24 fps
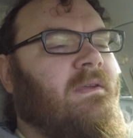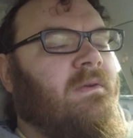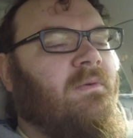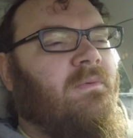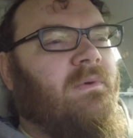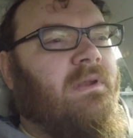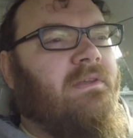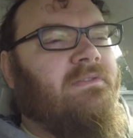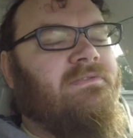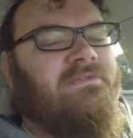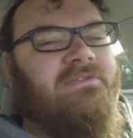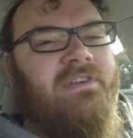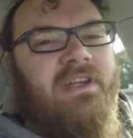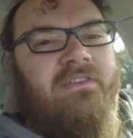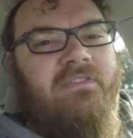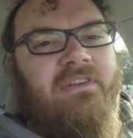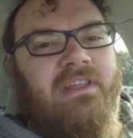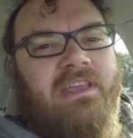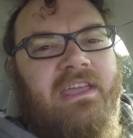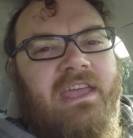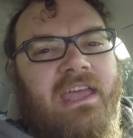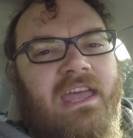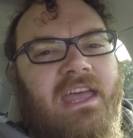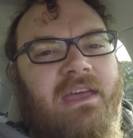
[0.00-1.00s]
When I was driving a
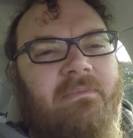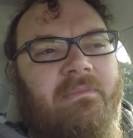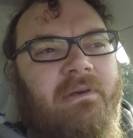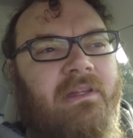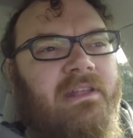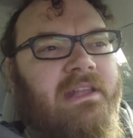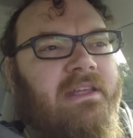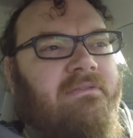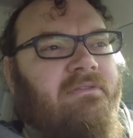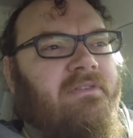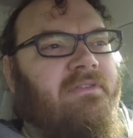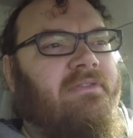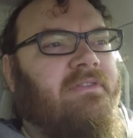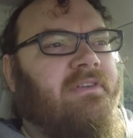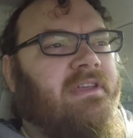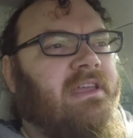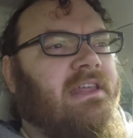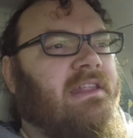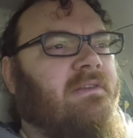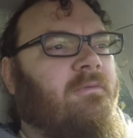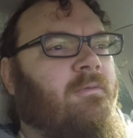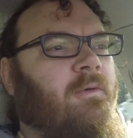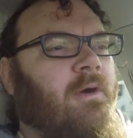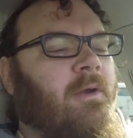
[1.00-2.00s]
cab, I'll never
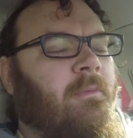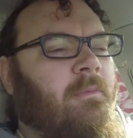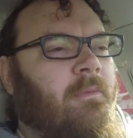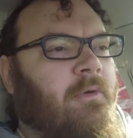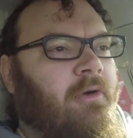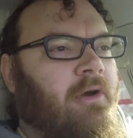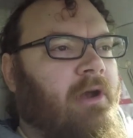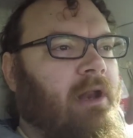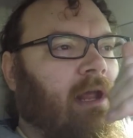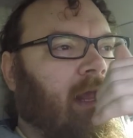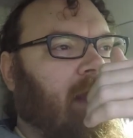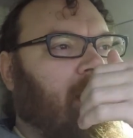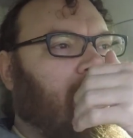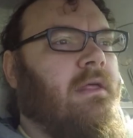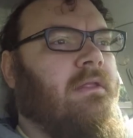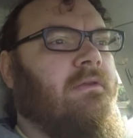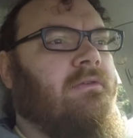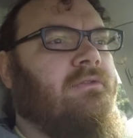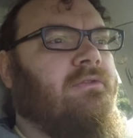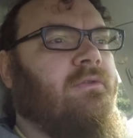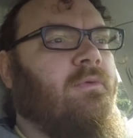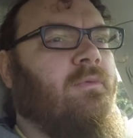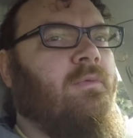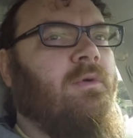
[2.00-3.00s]
forget one morning,
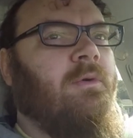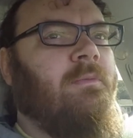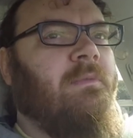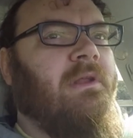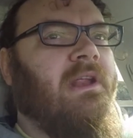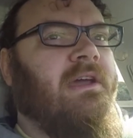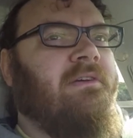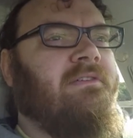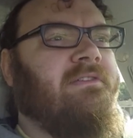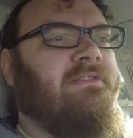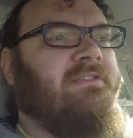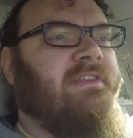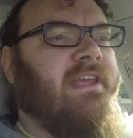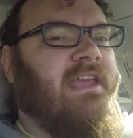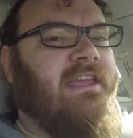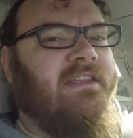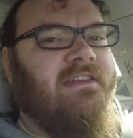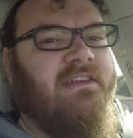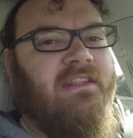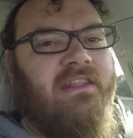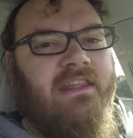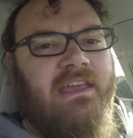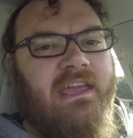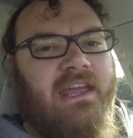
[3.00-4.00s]
there's a woman I was taking
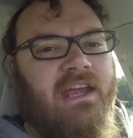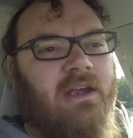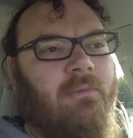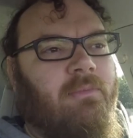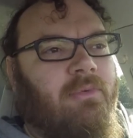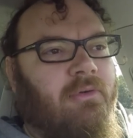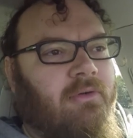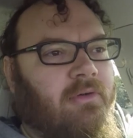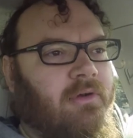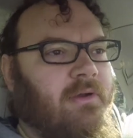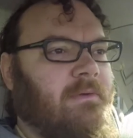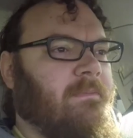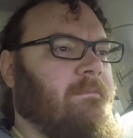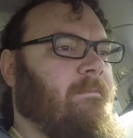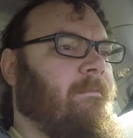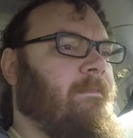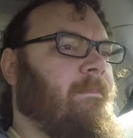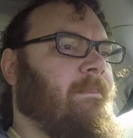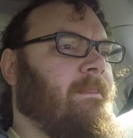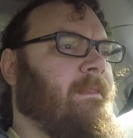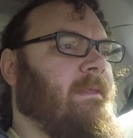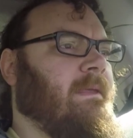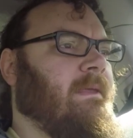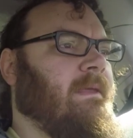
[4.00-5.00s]
to the airport,
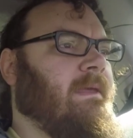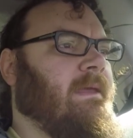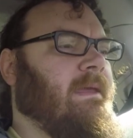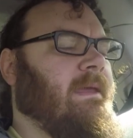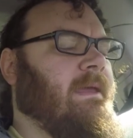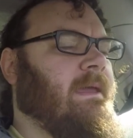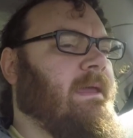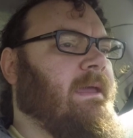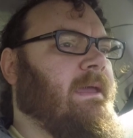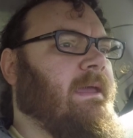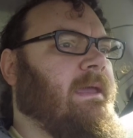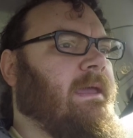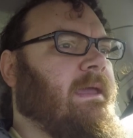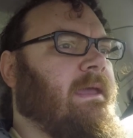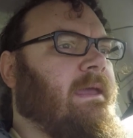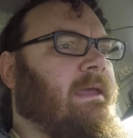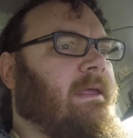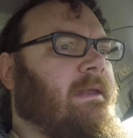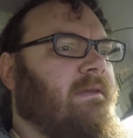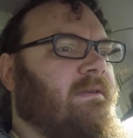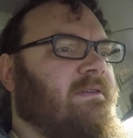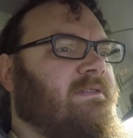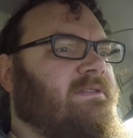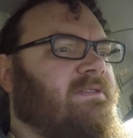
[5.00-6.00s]

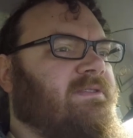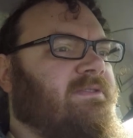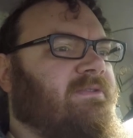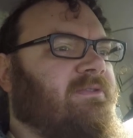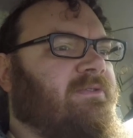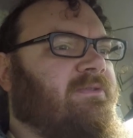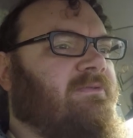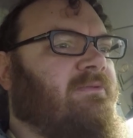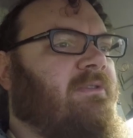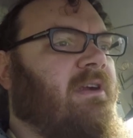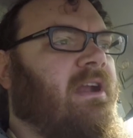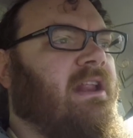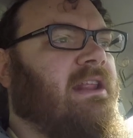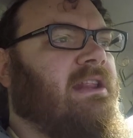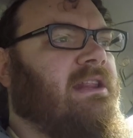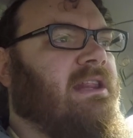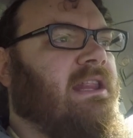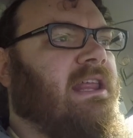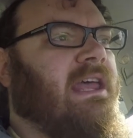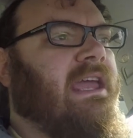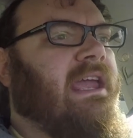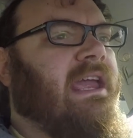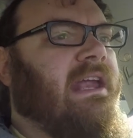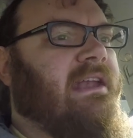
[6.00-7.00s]
and she was running
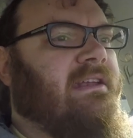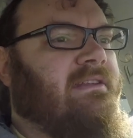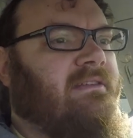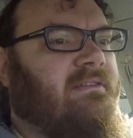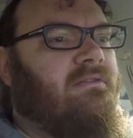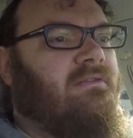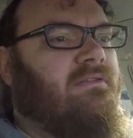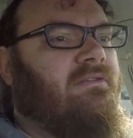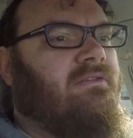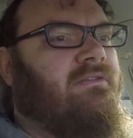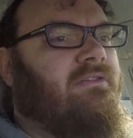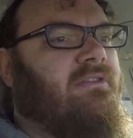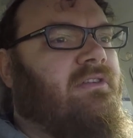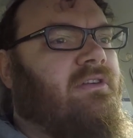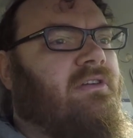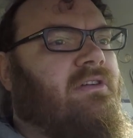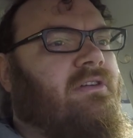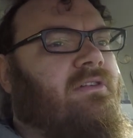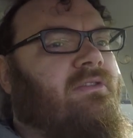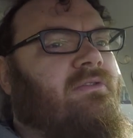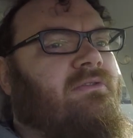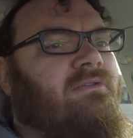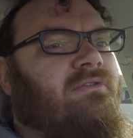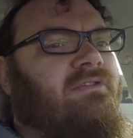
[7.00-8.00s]
late,
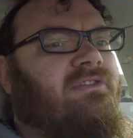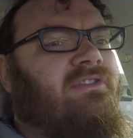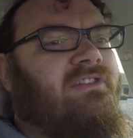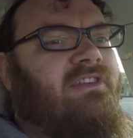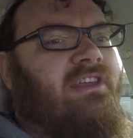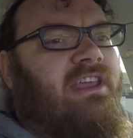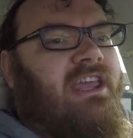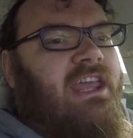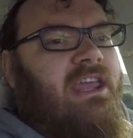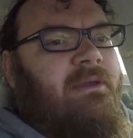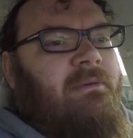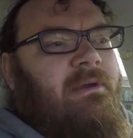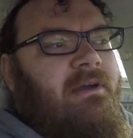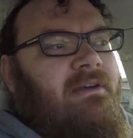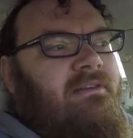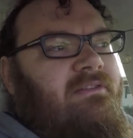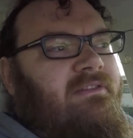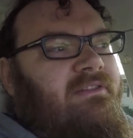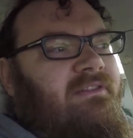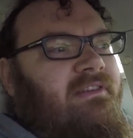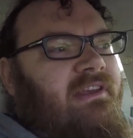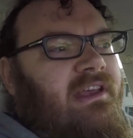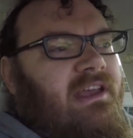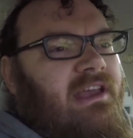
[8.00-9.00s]
so she came
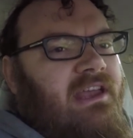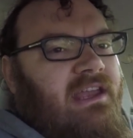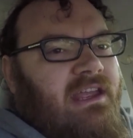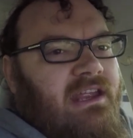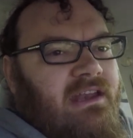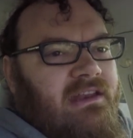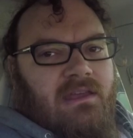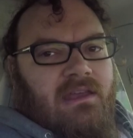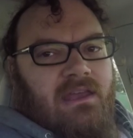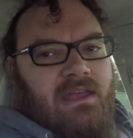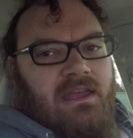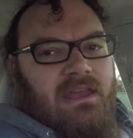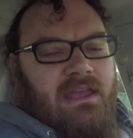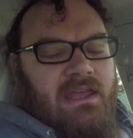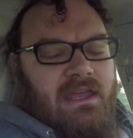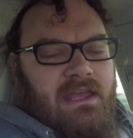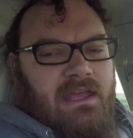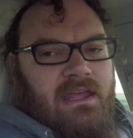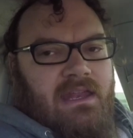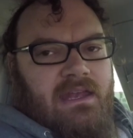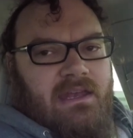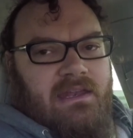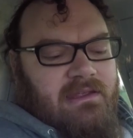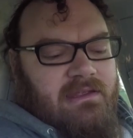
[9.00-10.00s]
outside
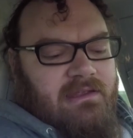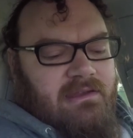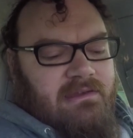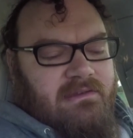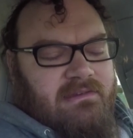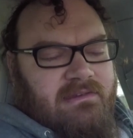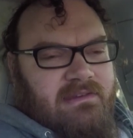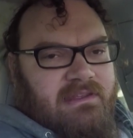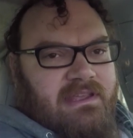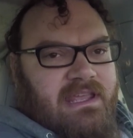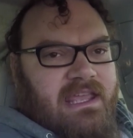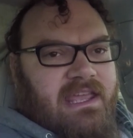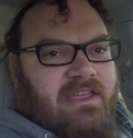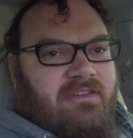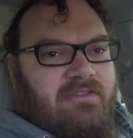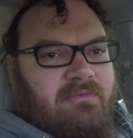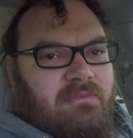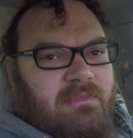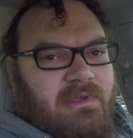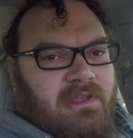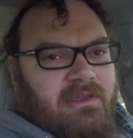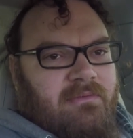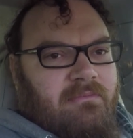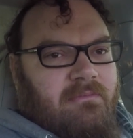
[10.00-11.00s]
and she gave
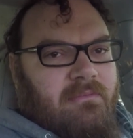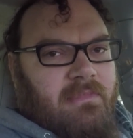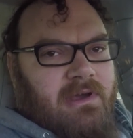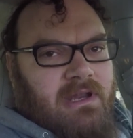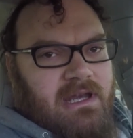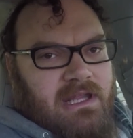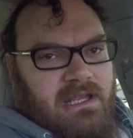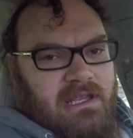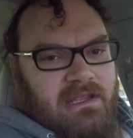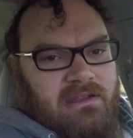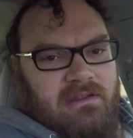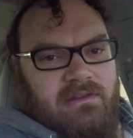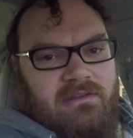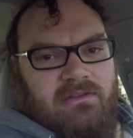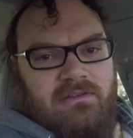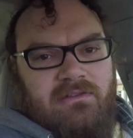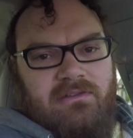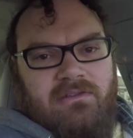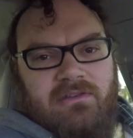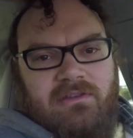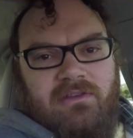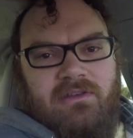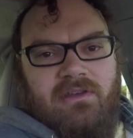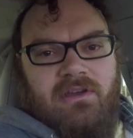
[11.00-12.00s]
me money
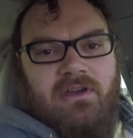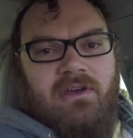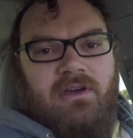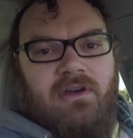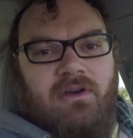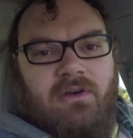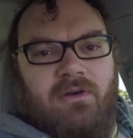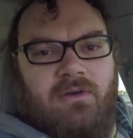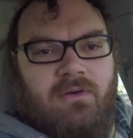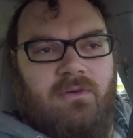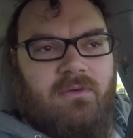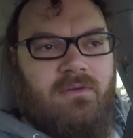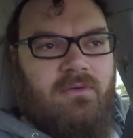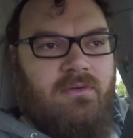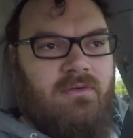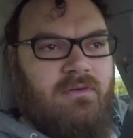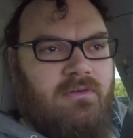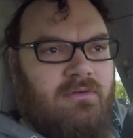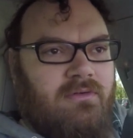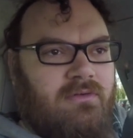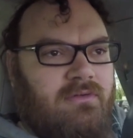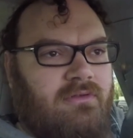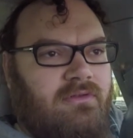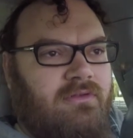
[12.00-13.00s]
to go
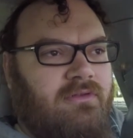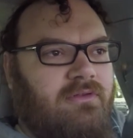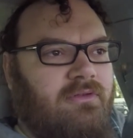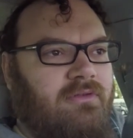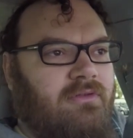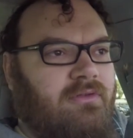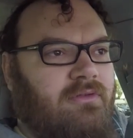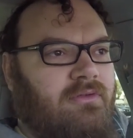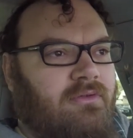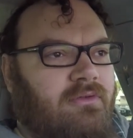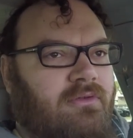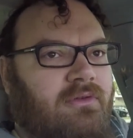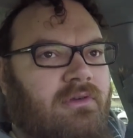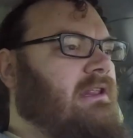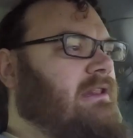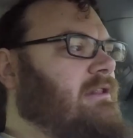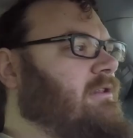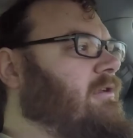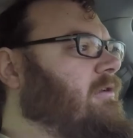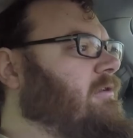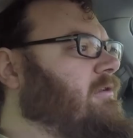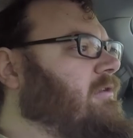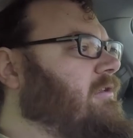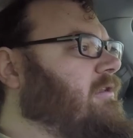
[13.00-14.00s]
to a
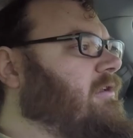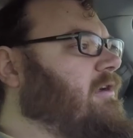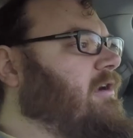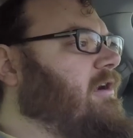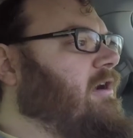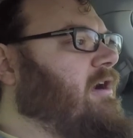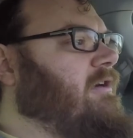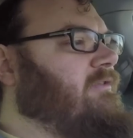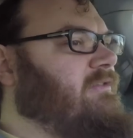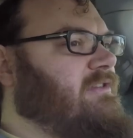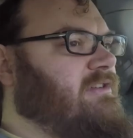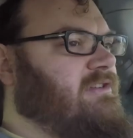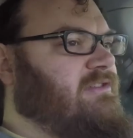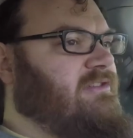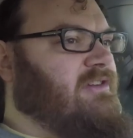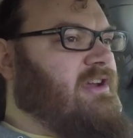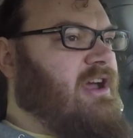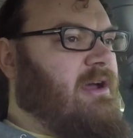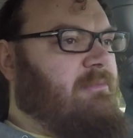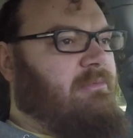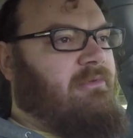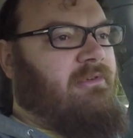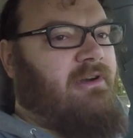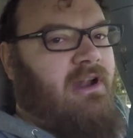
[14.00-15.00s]
local coffee
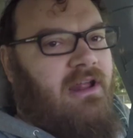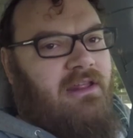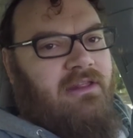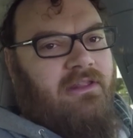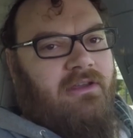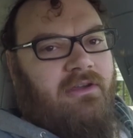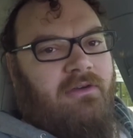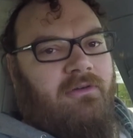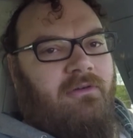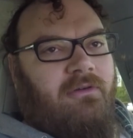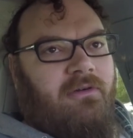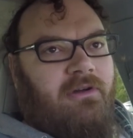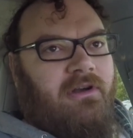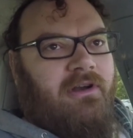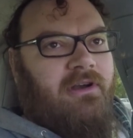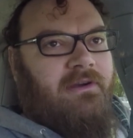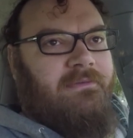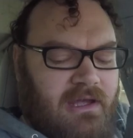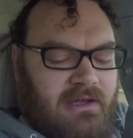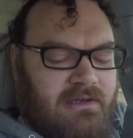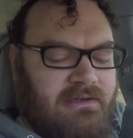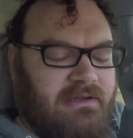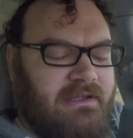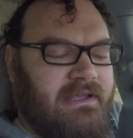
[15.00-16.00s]
shop around the corner
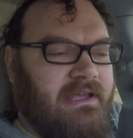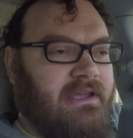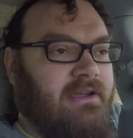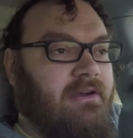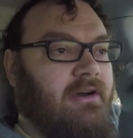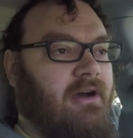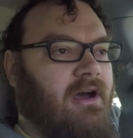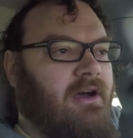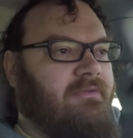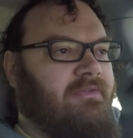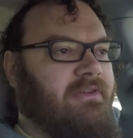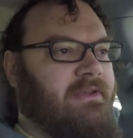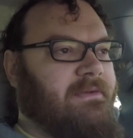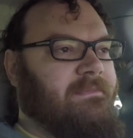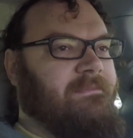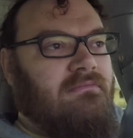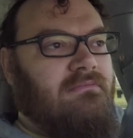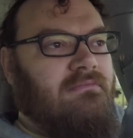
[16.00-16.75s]
to get coffee.